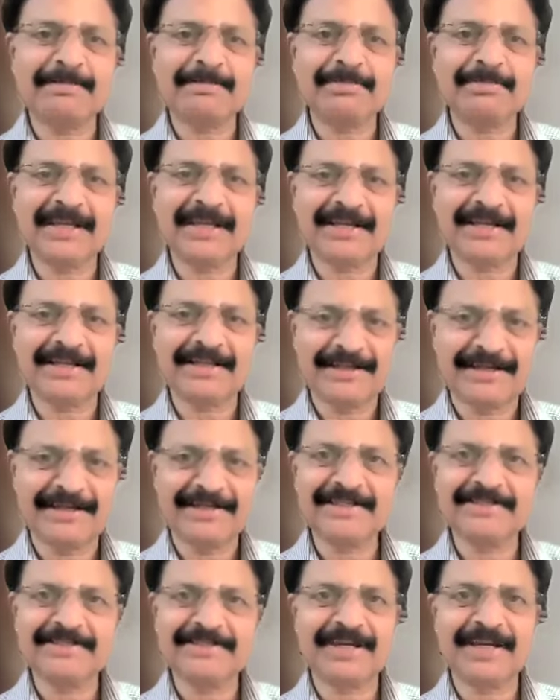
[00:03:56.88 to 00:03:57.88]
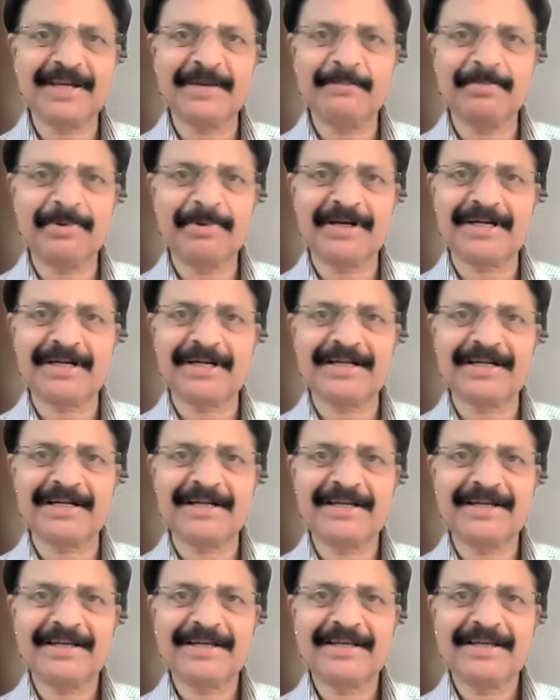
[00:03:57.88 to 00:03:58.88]
is happening. That is very important,
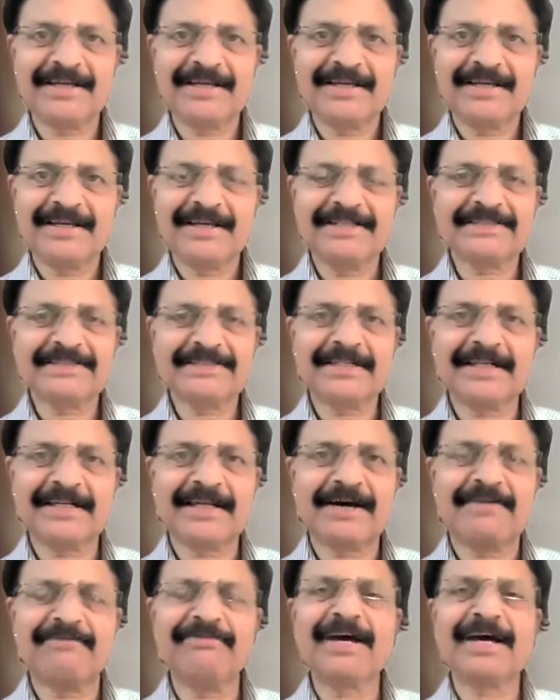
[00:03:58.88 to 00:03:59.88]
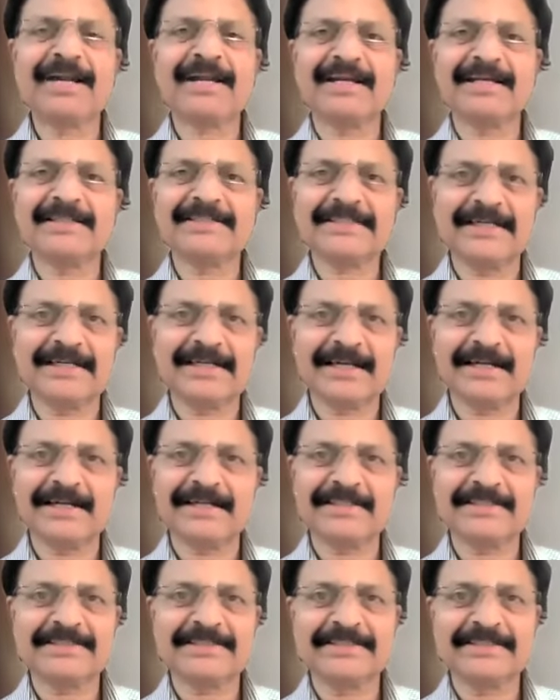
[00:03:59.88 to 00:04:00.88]
isn't it? Awareness under
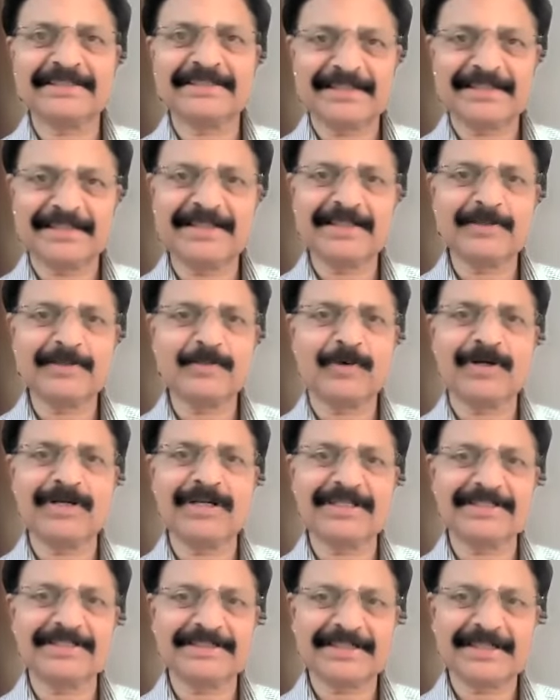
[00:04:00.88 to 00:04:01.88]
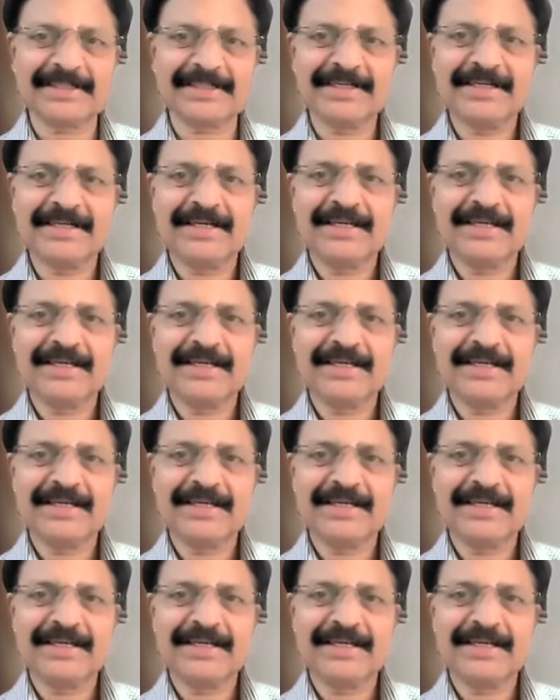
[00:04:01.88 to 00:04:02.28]
anesthesia. That is what is